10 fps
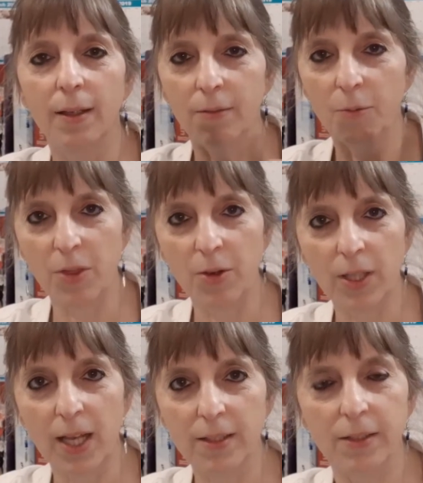with their
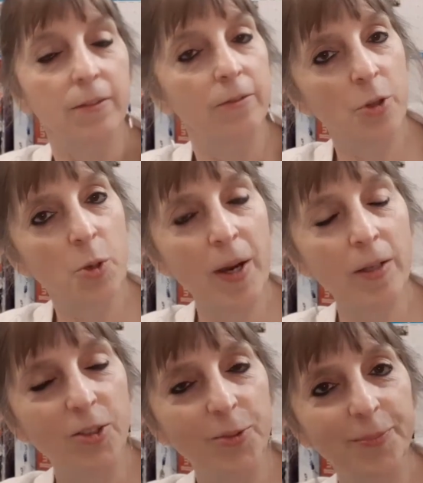class for their
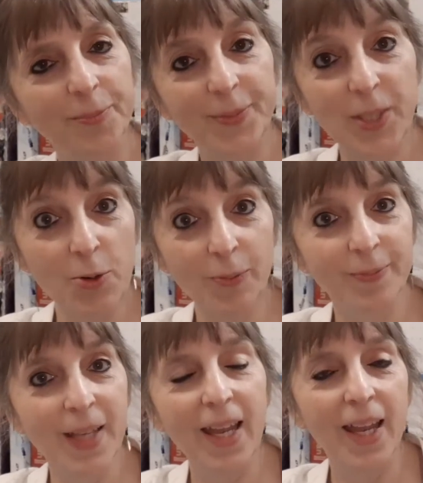parents. So
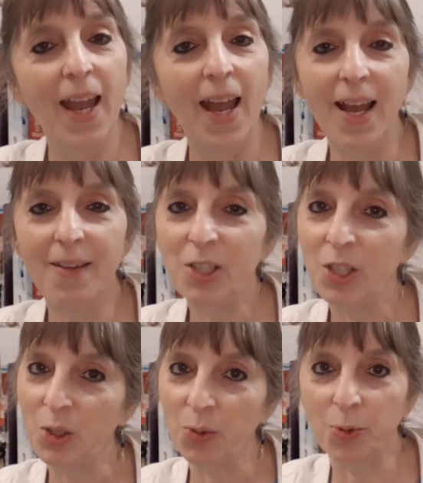have a
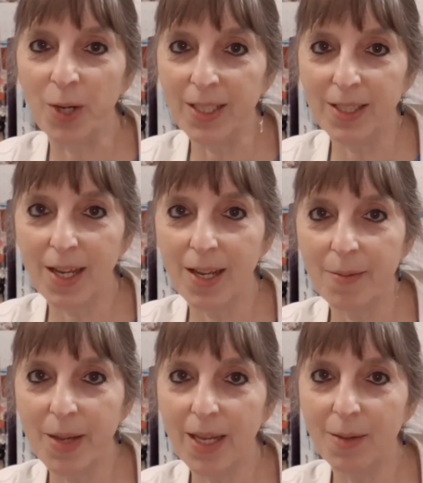great day
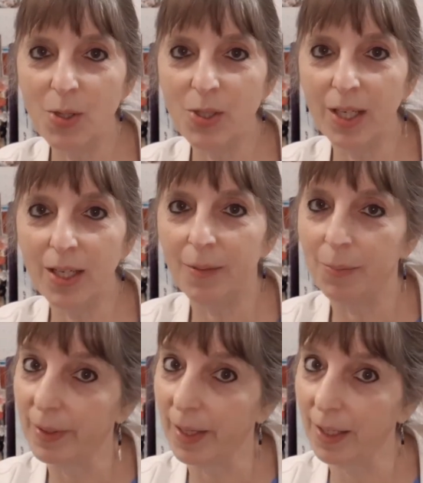making music,
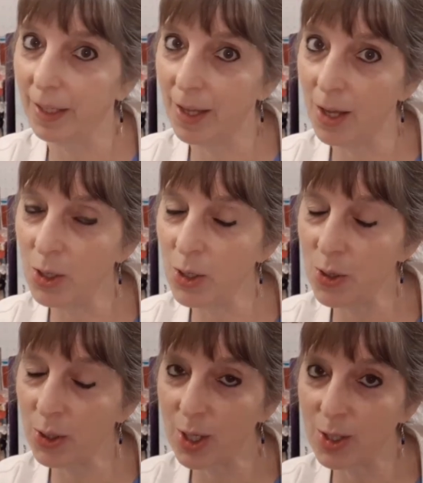planning
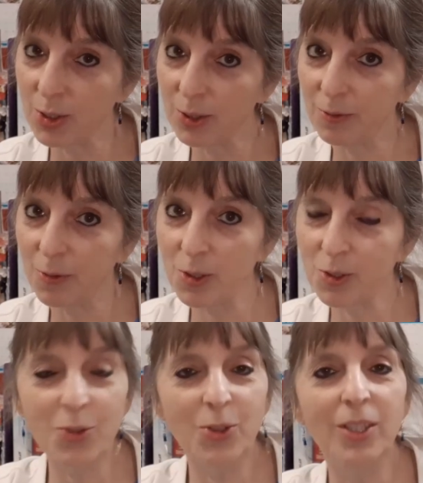your concert for your
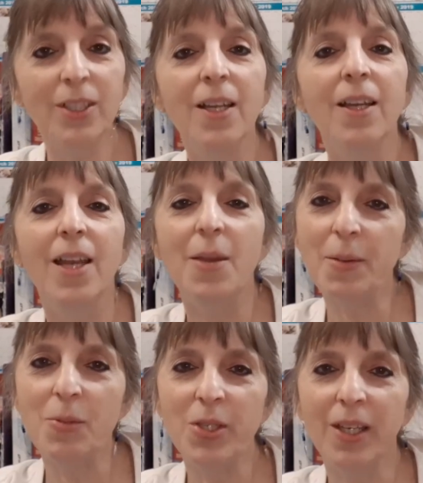school, and make
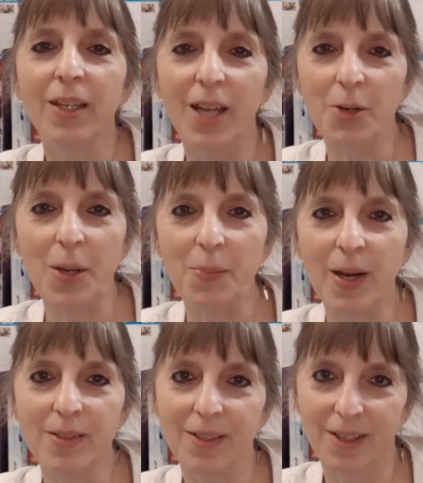music a great
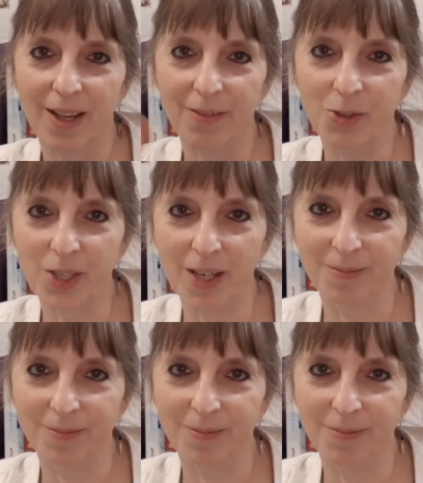part of your day.